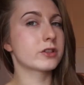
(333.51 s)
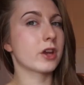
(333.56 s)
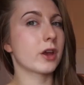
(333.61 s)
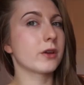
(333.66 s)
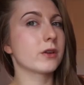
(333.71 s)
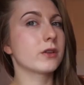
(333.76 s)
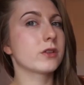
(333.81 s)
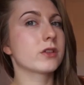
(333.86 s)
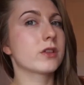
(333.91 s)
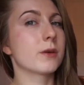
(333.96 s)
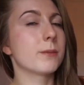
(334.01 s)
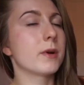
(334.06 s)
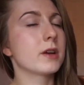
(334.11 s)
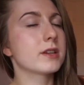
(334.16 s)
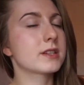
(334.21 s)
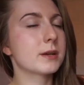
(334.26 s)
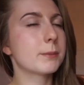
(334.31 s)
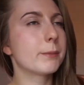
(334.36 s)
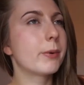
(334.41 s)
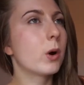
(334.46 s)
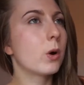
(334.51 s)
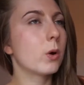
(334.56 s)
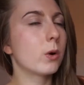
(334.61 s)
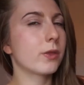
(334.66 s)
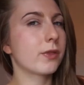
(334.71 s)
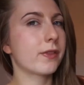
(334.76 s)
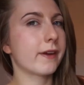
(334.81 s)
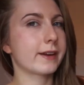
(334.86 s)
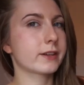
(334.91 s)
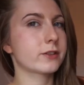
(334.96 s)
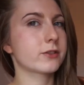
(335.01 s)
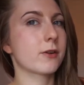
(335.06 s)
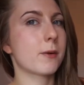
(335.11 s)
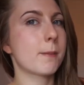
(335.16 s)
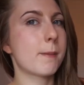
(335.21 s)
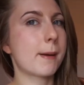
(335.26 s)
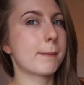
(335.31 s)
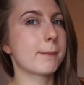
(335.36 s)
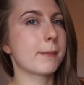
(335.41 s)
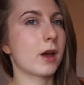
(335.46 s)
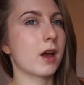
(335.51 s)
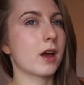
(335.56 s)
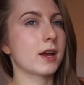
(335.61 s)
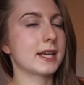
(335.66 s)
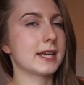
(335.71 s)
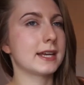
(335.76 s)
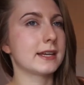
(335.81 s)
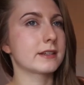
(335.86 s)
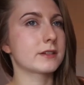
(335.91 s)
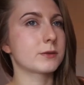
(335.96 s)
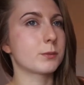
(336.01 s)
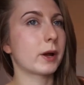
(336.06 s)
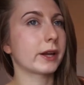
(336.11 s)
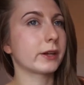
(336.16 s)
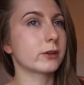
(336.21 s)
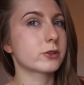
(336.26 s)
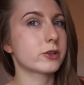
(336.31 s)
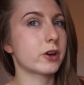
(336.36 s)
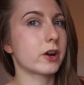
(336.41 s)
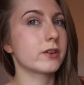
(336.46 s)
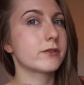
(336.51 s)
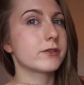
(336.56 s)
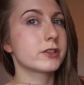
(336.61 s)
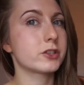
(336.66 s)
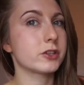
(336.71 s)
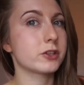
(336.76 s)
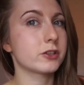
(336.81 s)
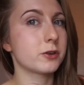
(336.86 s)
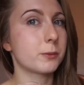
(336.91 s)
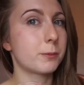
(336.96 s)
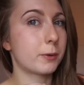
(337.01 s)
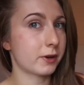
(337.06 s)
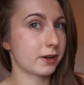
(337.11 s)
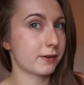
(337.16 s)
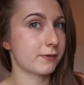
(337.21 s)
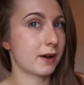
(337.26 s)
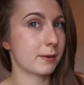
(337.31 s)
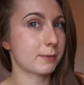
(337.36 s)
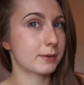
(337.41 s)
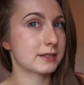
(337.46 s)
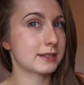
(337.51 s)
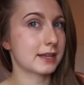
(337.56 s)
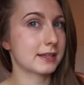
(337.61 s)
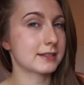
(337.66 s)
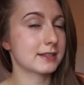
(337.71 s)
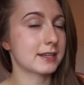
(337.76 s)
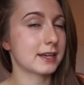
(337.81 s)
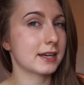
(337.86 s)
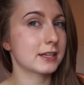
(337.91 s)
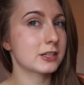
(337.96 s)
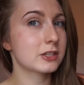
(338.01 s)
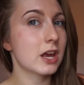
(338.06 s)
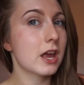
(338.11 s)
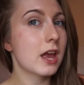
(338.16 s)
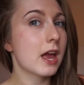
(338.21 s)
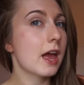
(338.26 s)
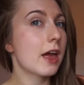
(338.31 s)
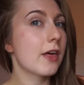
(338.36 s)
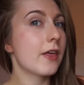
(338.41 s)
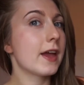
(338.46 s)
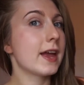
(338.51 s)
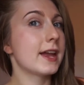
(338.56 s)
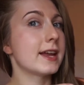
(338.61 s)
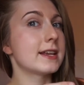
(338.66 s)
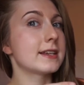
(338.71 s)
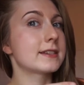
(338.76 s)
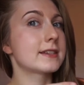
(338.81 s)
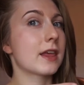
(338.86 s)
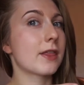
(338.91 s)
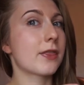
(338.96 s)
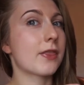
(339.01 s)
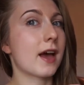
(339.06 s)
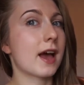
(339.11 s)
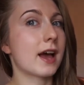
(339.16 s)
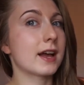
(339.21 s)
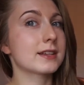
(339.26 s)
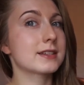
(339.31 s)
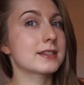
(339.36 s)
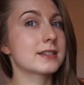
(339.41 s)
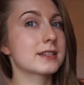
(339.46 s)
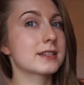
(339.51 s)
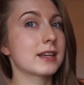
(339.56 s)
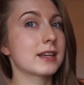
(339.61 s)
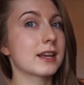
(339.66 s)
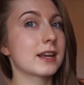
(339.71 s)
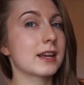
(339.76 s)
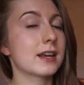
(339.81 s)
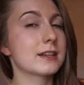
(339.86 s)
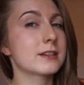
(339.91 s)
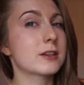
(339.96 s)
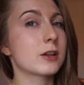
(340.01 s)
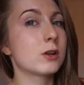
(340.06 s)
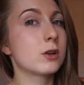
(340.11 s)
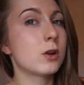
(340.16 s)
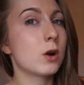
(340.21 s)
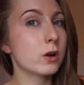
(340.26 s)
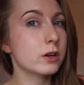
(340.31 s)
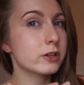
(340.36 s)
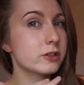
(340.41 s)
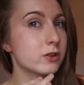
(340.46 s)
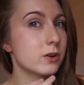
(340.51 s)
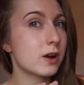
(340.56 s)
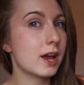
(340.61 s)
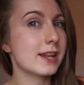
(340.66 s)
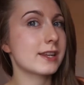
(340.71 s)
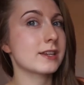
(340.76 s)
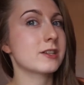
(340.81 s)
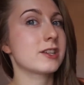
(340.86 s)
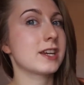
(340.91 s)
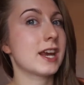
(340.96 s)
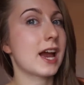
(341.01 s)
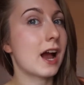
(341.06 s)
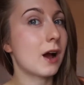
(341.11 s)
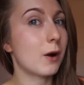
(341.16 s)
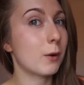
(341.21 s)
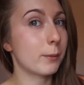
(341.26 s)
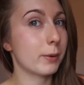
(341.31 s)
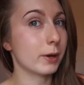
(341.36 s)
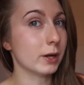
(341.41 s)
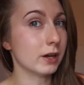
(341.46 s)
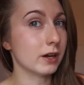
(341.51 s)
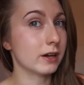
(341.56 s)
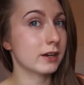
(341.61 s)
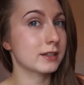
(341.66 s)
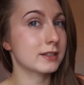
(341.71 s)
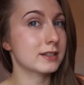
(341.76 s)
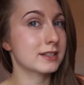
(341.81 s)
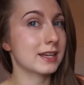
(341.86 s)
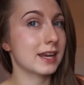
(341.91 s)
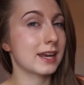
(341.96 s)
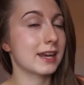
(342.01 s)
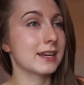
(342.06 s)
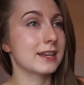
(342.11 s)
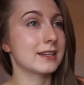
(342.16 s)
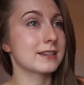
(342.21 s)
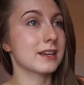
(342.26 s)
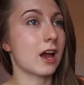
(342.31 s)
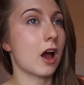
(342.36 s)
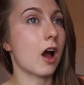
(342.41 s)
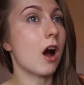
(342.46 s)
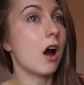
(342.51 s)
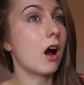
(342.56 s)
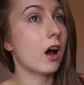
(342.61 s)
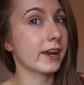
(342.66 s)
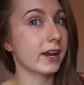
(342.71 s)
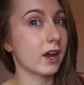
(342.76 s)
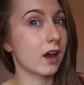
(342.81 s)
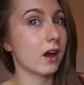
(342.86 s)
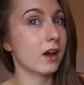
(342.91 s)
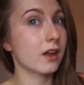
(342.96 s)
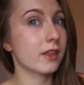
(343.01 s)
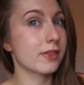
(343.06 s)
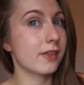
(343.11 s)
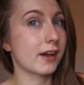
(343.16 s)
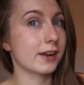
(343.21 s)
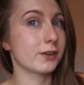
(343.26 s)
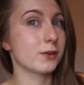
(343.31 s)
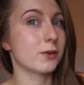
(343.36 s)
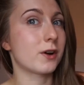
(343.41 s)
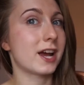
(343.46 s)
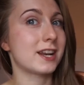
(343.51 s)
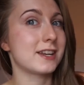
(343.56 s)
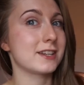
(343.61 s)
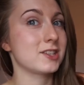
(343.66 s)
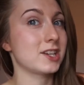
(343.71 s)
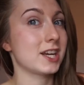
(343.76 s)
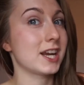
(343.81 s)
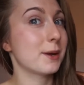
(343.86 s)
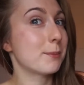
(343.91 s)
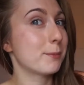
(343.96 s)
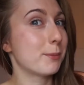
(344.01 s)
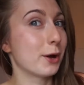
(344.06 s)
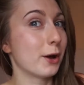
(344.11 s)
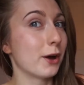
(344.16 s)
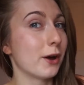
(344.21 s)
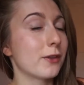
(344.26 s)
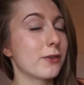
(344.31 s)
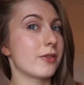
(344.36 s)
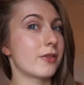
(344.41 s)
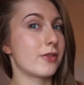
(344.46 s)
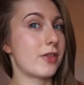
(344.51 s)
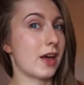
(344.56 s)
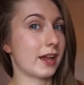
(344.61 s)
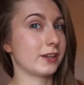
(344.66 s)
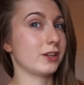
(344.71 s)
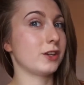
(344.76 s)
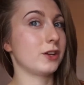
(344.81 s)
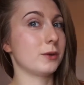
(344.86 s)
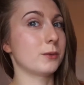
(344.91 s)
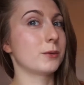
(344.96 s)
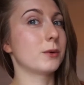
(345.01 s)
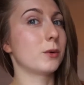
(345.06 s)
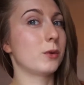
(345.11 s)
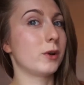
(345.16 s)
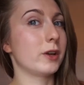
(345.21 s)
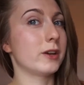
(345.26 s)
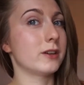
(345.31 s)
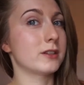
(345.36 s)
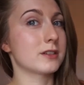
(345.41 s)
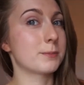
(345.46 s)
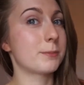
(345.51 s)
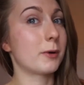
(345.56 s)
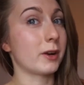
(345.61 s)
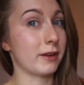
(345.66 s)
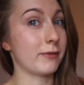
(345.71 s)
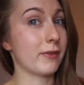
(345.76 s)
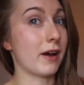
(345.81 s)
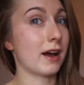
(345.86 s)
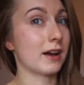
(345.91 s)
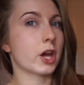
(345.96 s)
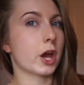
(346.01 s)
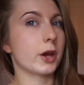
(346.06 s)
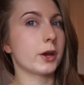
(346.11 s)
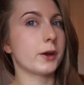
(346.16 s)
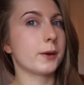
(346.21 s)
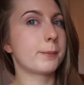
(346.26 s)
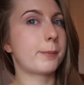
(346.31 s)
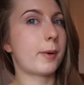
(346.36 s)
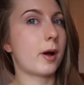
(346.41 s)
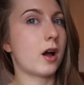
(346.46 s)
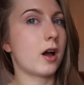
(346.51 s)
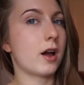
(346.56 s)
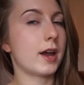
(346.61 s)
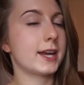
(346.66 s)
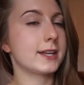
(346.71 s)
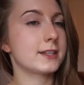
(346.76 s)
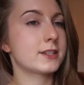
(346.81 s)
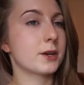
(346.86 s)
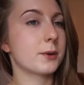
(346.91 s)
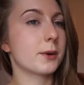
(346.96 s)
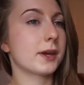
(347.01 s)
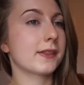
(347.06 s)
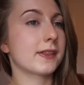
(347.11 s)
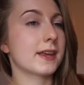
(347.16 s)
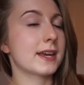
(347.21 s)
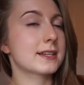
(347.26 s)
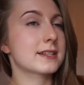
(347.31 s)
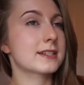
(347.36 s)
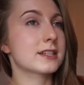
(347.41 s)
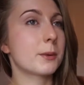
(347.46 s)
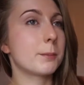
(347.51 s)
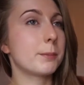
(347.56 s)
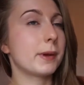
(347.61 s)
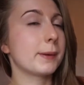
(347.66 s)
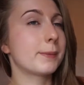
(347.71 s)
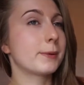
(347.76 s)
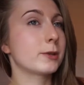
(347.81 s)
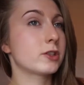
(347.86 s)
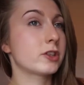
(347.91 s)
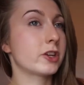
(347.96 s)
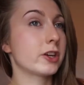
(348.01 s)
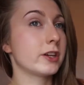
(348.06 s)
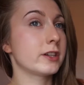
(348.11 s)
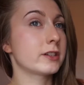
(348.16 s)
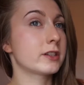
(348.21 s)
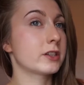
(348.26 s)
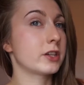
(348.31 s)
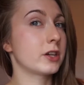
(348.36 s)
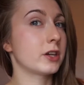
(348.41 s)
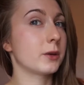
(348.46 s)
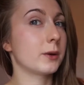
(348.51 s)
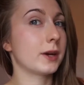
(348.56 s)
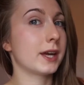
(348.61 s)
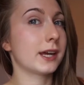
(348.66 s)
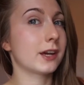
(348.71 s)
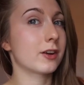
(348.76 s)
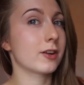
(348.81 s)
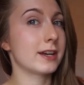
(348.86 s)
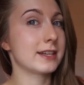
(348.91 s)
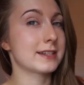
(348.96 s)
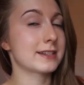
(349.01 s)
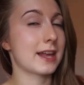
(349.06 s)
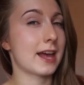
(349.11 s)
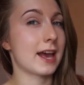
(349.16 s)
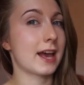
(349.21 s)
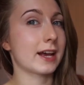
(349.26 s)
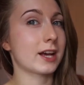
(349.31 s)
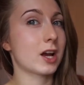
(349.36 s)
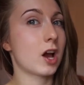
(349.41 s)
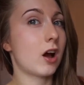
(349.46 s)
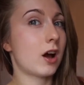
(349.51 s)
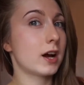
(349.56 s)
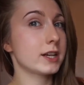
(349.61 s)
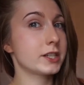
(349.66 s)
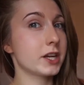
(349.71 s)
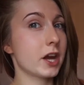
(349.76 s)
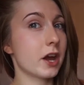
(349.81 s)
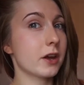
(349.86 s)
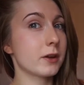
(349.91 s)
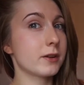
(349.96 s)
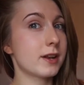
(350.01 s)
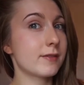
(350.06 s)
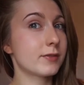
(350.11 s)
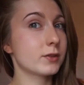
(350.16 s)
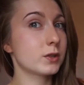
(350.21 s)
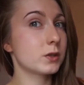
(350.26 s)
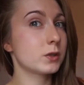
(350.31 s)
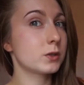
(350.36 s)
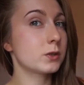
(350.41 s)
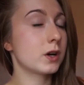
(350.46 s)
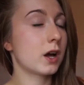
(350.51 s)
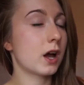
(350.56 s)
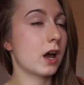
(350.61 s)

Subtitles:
So the most important thing to remember is when you're trying to reduce your body fat percentage is that as long as your energy output is higher than your energy input, then you will lose body fat. So by doing this, some people choose to increase their cardio level